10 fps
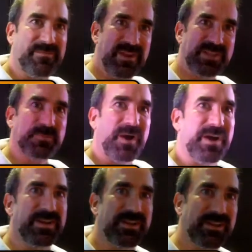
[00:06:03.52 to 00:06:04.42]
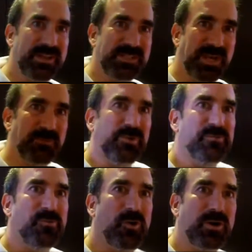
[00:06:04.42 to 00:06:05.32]
fans behind a
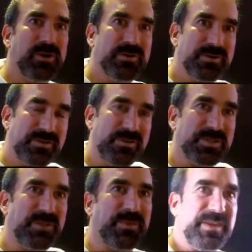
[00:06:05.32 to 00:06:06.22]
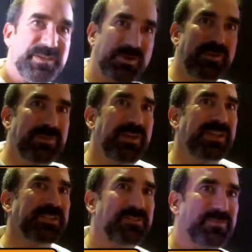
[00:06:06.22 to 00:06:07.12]
soundproof wall or something that's going to
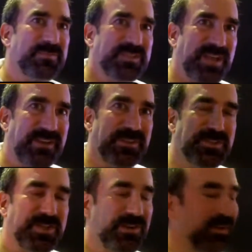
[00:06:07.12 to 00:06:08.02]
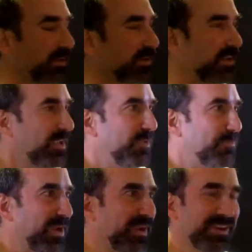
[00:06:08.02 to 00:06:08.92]
mask it from the sound engineering.
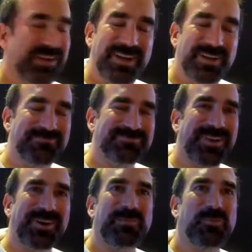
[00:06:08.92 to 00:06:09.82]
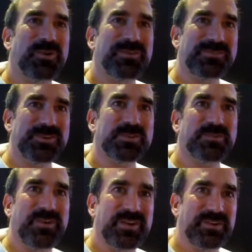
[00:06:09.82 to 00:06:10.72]
Make it a lot more
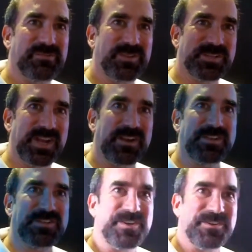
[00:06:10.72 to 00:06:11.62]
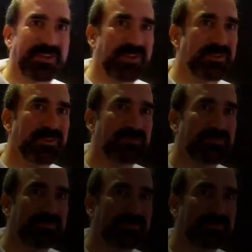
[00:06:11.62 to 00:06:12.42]
user-friendly for the sound engineers out there.